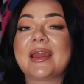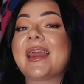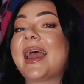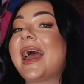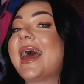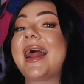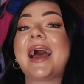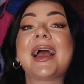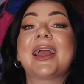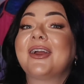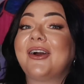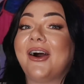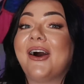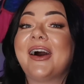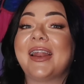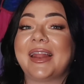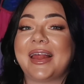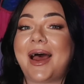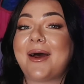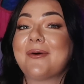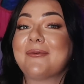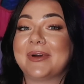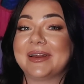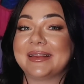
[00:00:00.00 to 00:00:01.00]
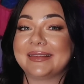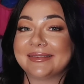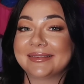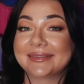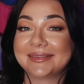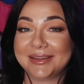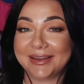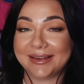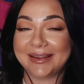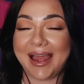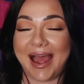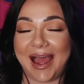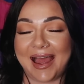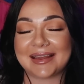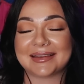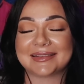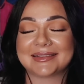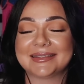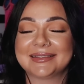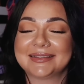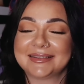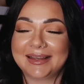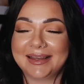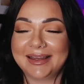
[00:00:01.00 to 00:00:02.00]
And I got that one, you
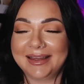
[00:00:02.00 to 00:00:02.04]
guys.